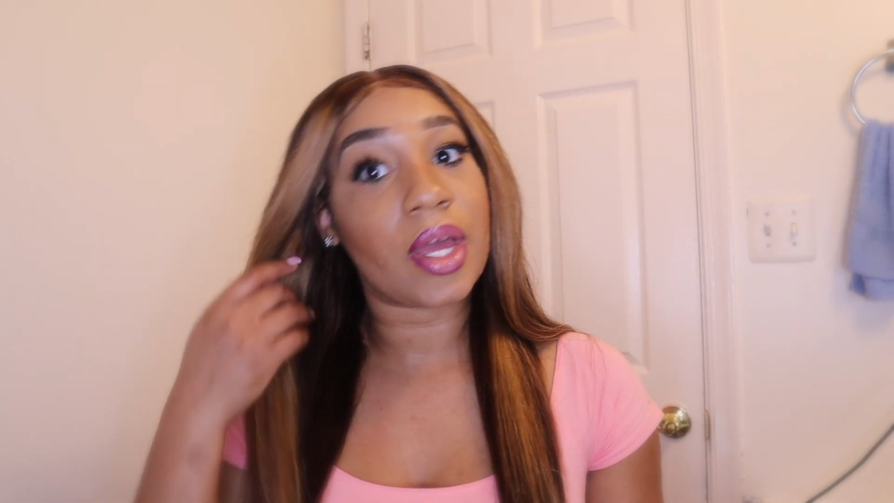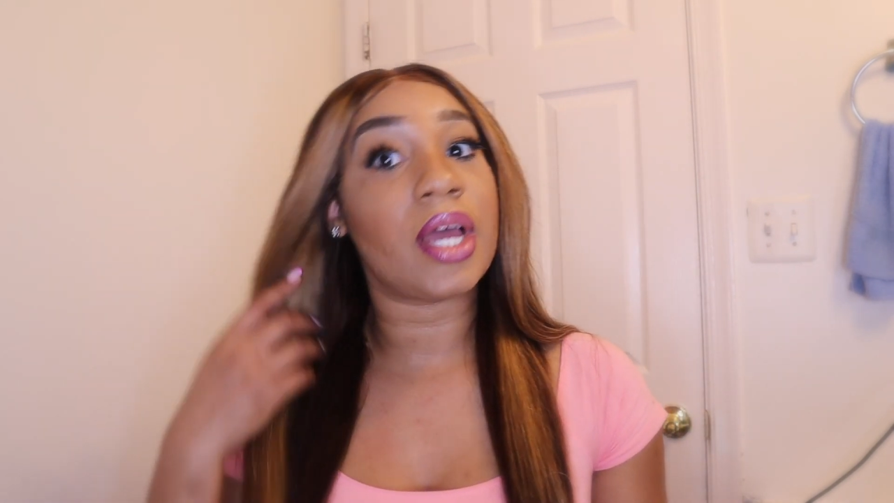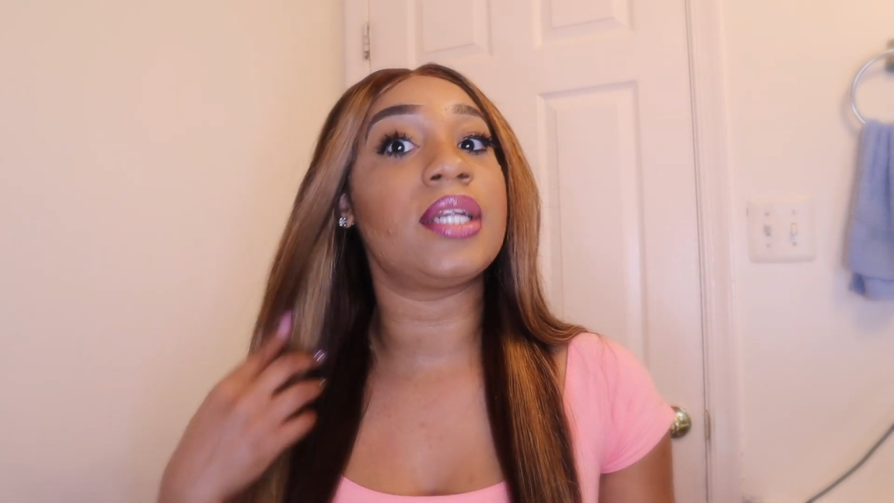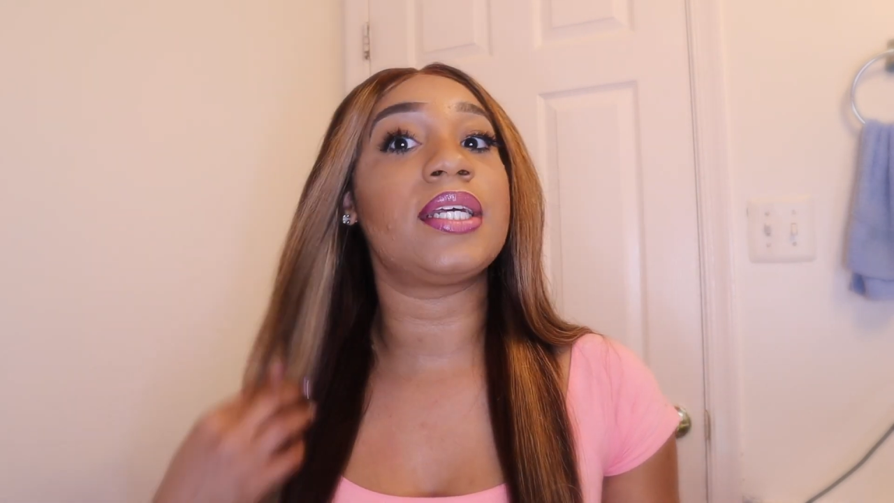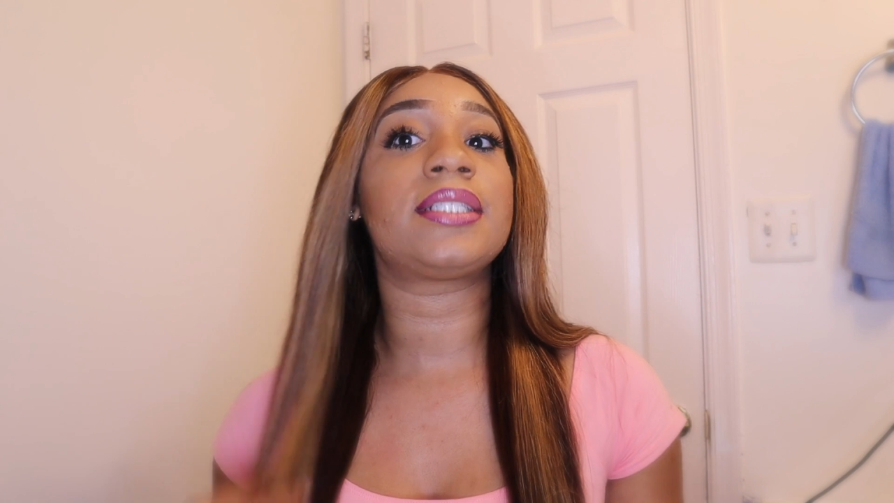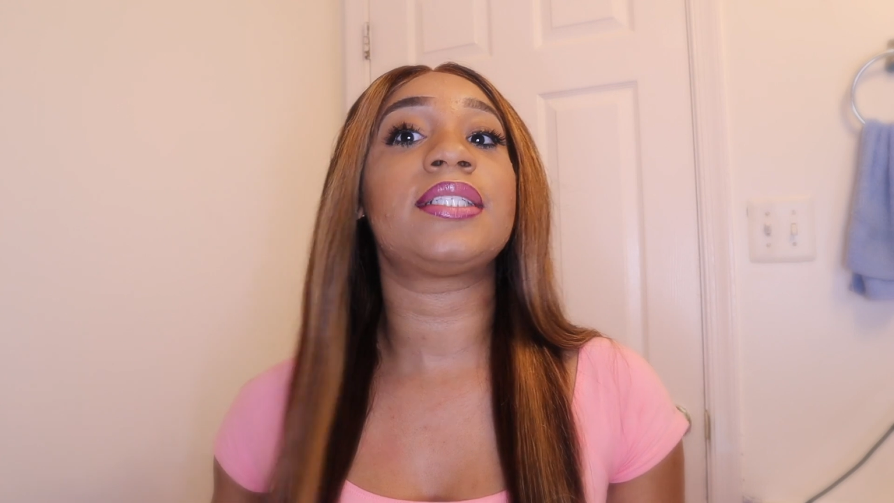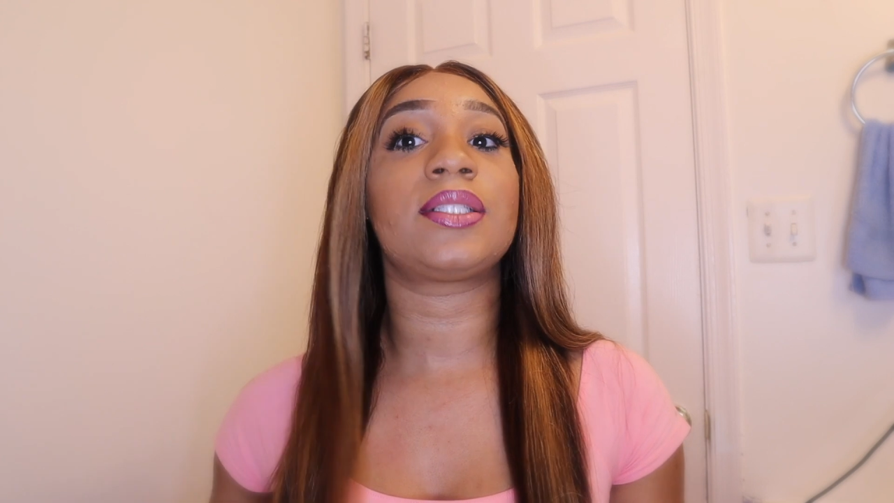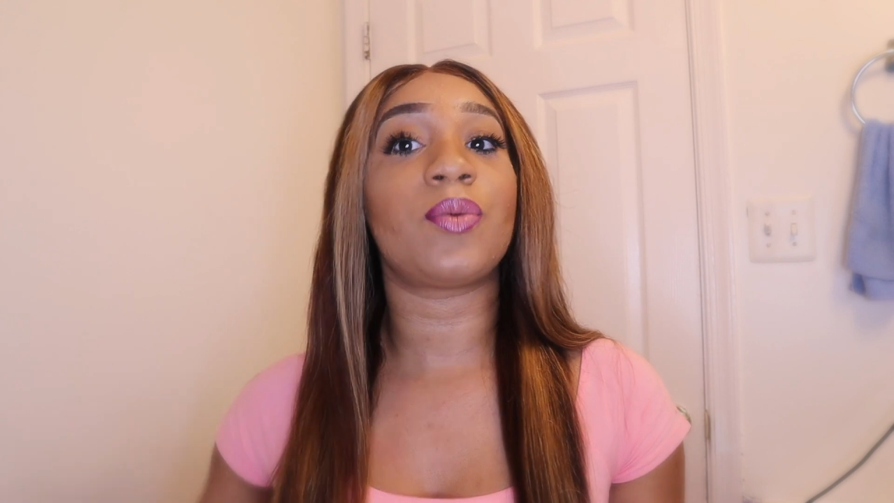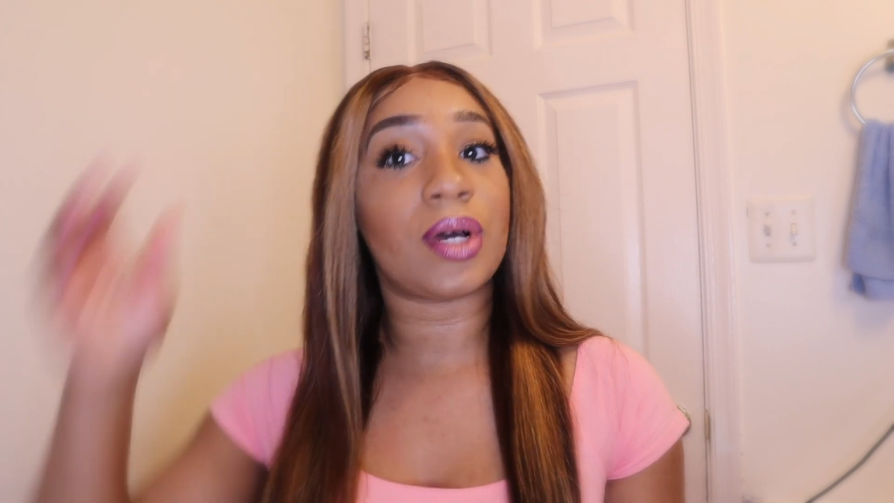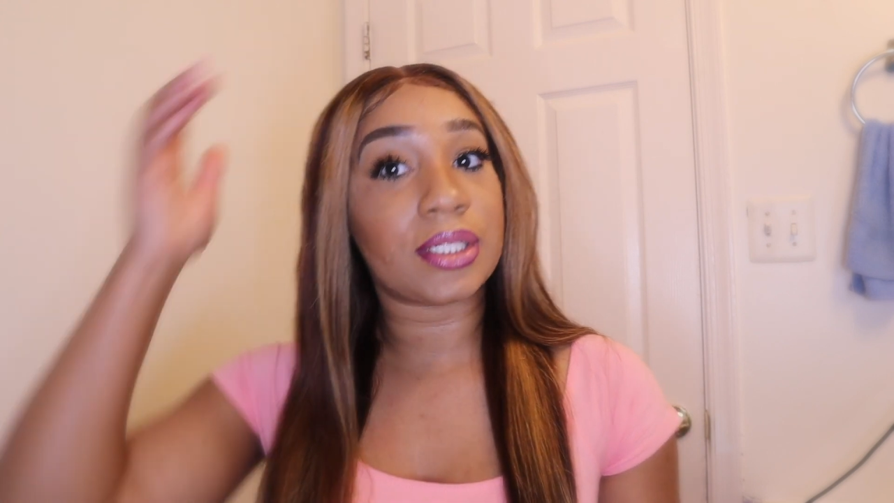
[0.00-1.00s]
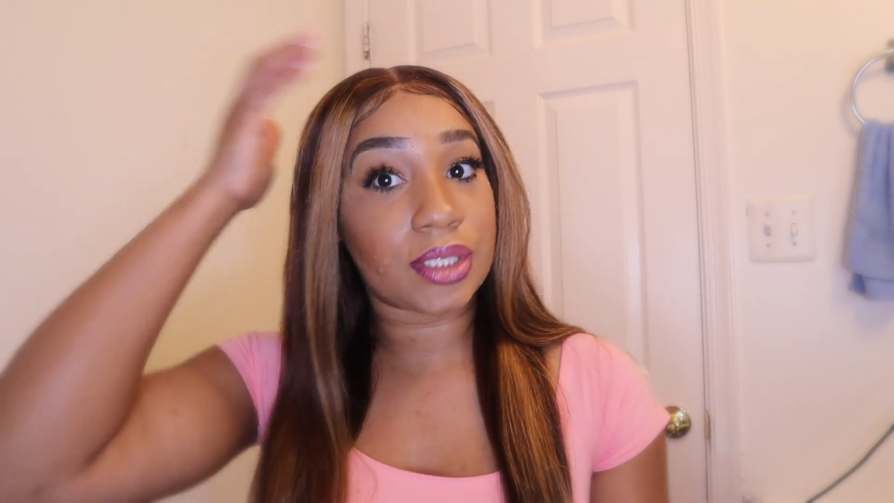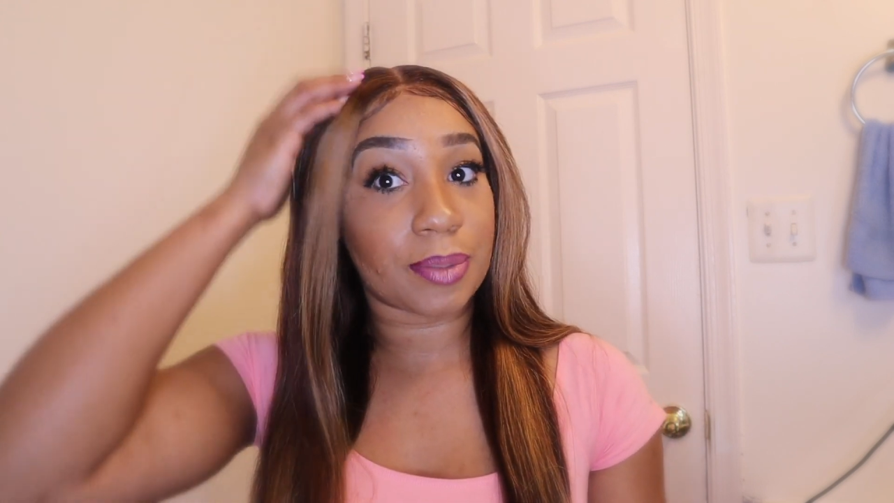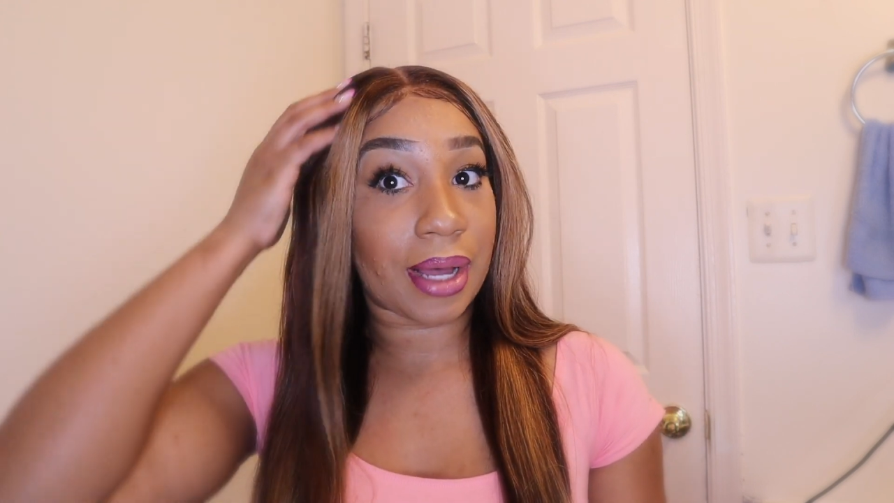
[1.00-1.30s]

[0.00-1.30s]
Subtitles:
then this is the one to